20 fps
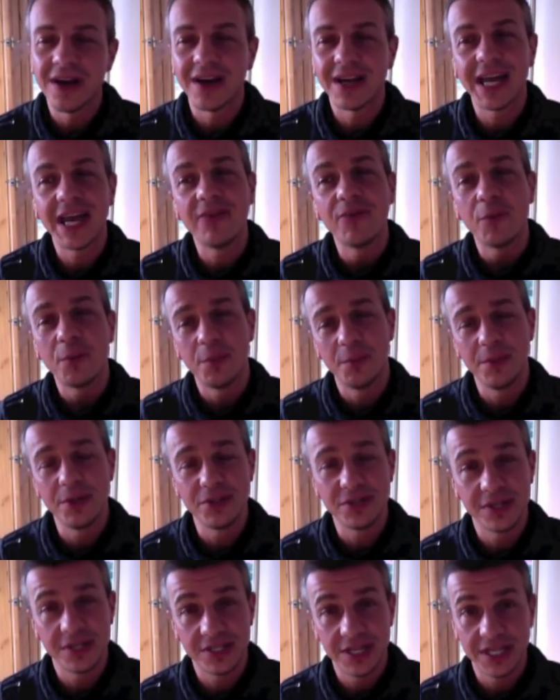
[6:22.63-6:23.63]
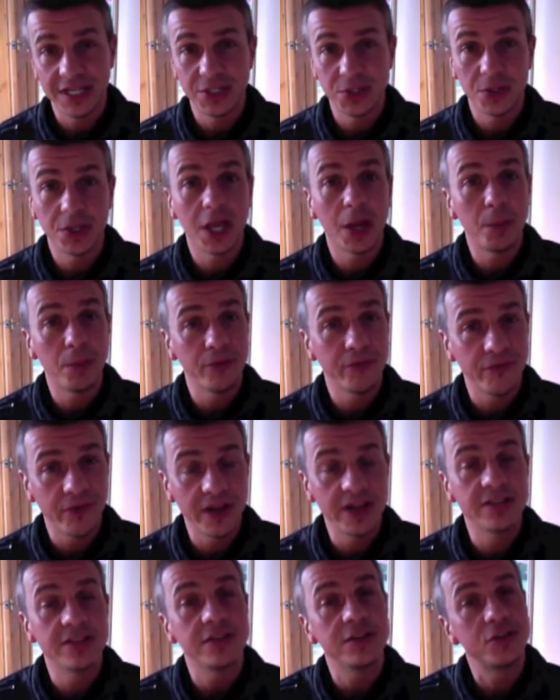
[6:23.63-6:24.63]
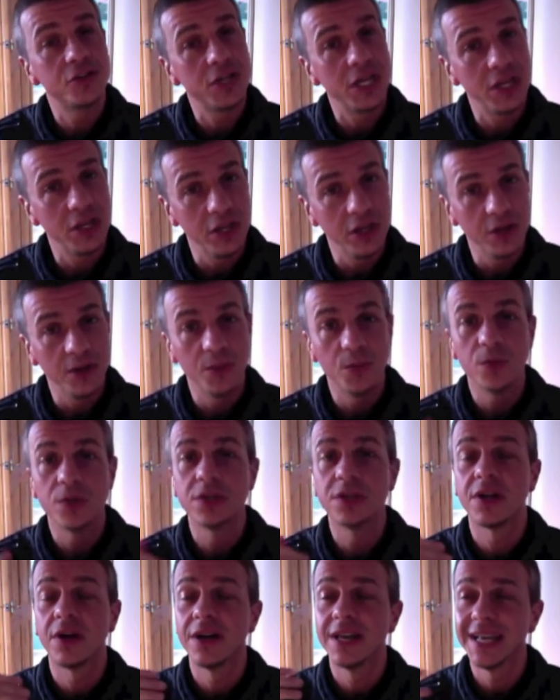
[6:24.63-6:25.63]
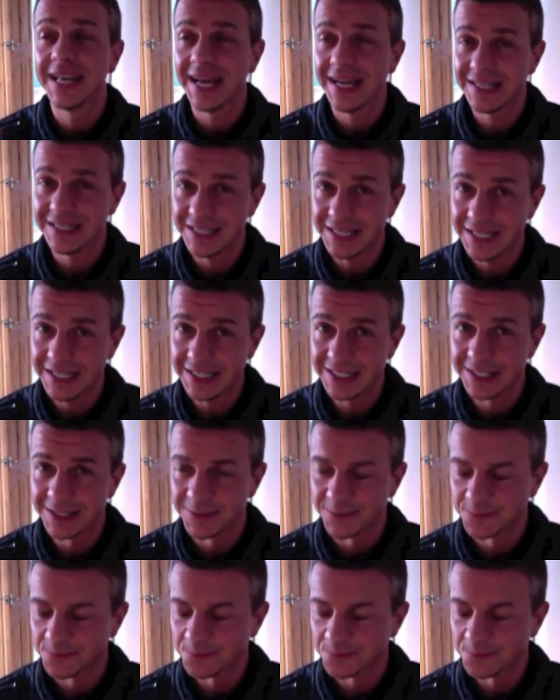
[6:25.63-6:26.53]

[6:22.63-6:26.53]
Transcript: I gave her permission to send it to a couple of friends that she knew would kind of get it,